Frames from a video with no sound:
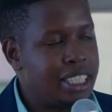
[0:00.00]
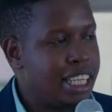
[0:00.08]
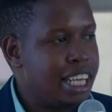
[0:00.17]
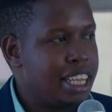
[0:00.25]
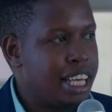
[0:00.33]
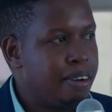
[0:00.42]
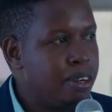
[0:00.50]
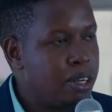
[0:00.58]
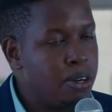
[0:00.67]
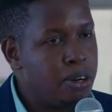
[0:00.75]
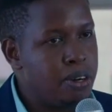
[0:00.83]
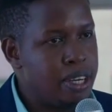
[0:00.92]
other thing we
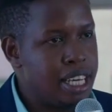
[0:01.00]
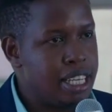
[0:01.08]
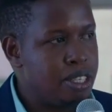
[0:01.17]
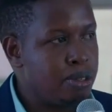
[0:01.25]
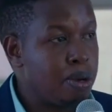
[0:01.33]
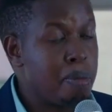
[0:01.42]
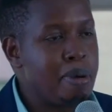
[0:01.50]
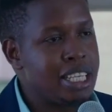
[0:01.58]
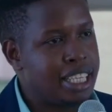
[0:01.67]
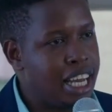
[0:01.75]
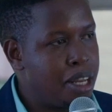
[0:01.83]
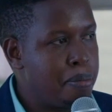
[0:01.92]
do is we
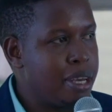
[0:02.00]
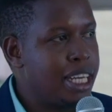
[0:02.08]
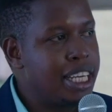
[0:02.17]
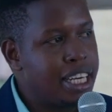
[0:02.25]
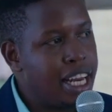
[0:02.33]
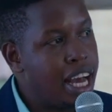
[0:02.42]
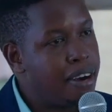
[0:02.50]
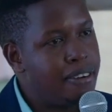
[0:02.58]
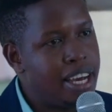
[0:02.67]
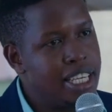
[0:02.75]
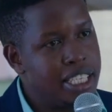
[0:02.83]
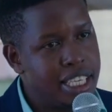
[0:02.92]
basically build in hardware
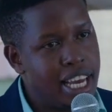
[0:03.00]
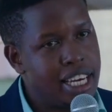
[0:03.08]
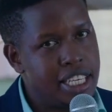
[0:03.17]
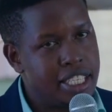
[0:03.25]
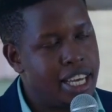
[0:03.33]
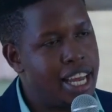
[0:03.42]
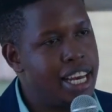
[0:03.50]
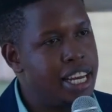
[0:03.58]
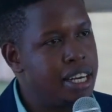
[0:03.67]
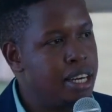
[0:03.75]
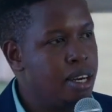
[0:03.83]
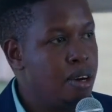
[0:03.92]
engineering
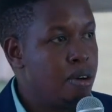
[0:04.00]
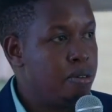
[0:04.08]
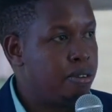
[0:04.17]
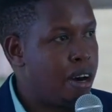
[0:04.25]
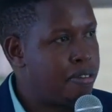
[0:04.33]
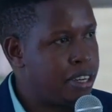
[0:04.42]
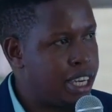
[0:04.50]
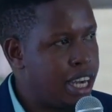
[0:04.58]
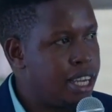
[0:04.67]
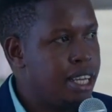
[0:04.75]
talent for Africa.